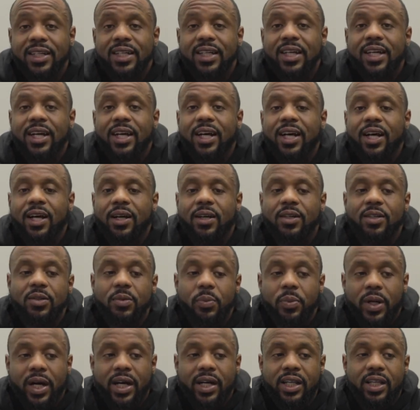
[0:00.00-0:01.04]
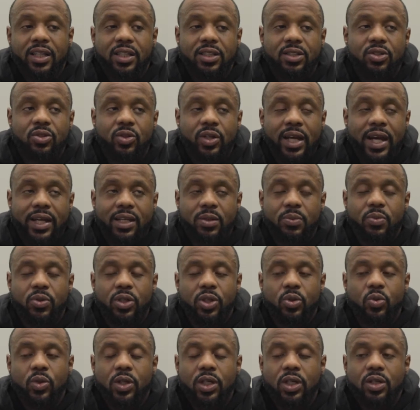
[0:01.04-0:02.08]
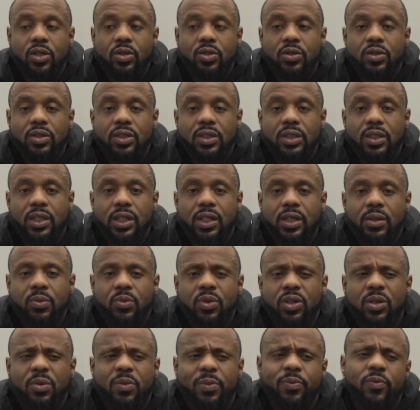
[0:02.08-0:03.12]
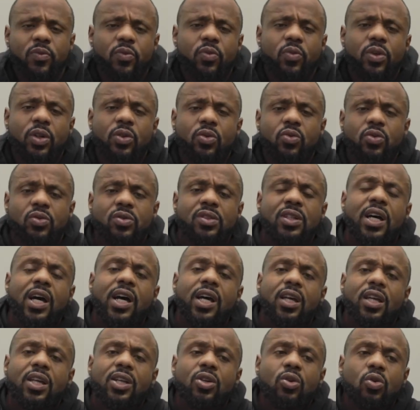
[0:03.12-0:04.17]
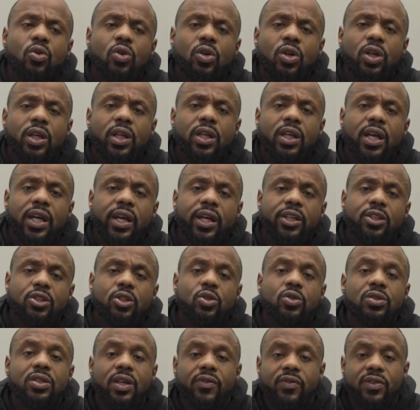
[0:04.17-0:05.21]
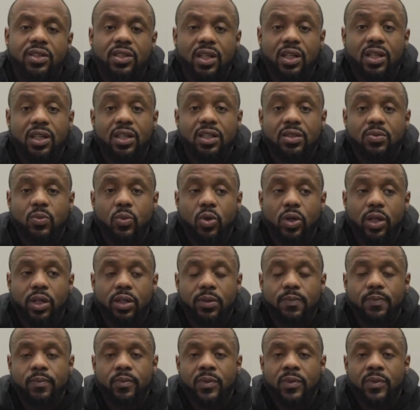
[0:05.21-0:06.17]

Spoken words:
Body is reacting pretty well. We're knocking on at 217 this morning.